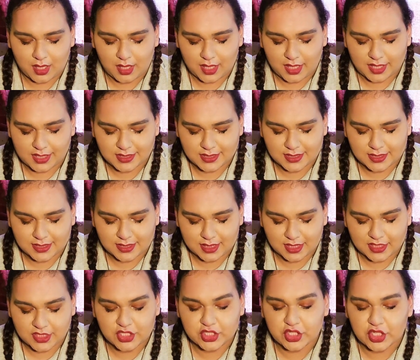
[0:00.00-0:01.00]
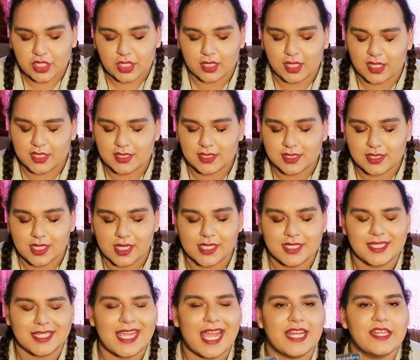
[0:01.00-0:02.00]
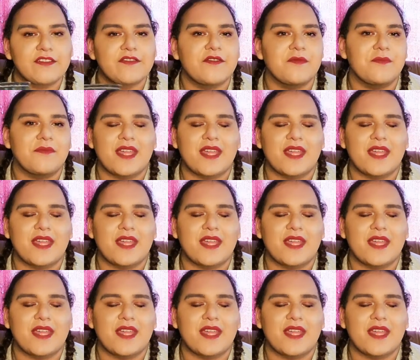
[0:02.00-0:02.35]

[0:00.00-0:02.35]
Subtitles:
It's good. It's kind of,